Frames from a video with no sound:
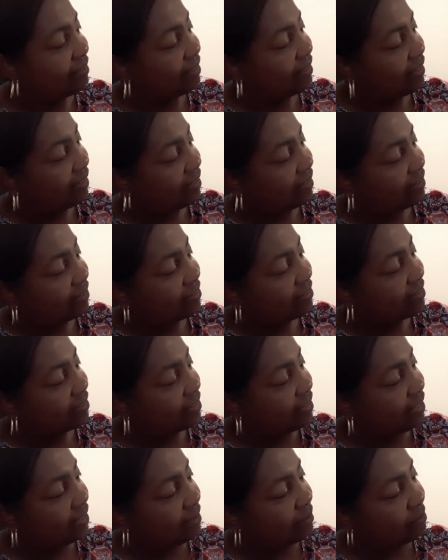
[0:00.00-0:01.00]
In Little
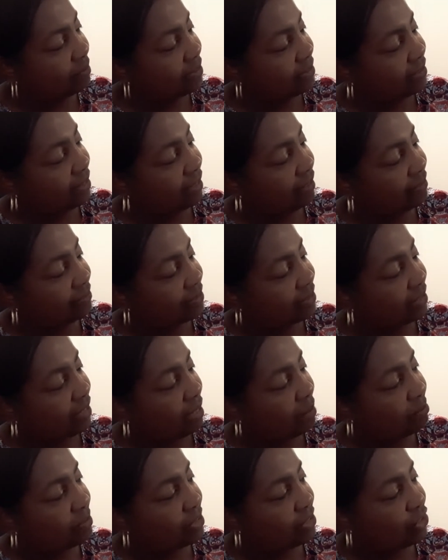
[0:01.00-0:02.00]
Lamb. Let's count. See how
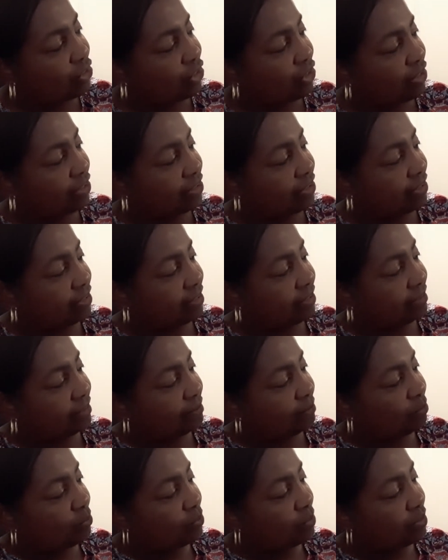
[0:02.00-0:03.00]
many chicks it is.
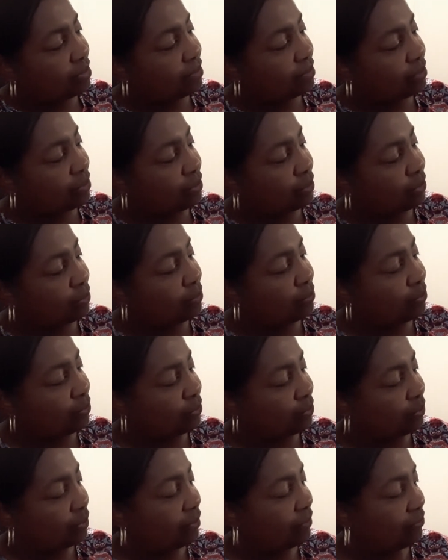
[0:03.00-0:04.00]
1, 2,
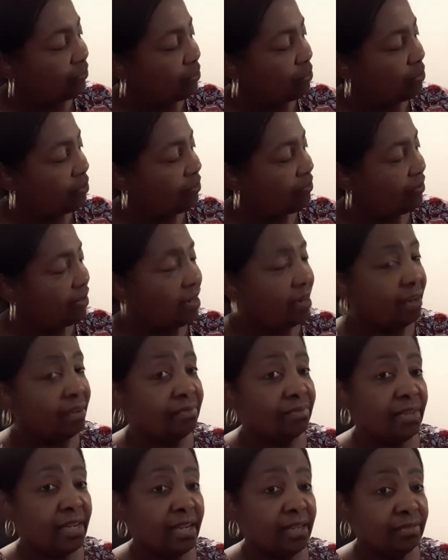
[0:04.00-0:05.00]
3, 4, 5.
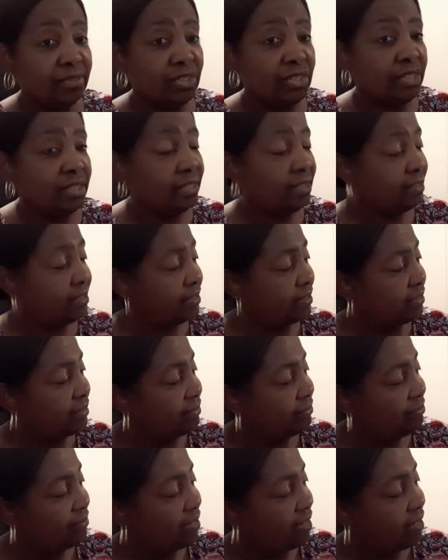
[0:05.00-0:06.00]
5 chicks.
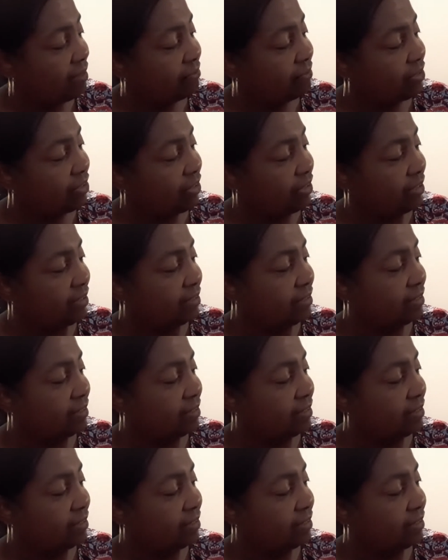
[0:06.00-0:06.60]
5 chicks.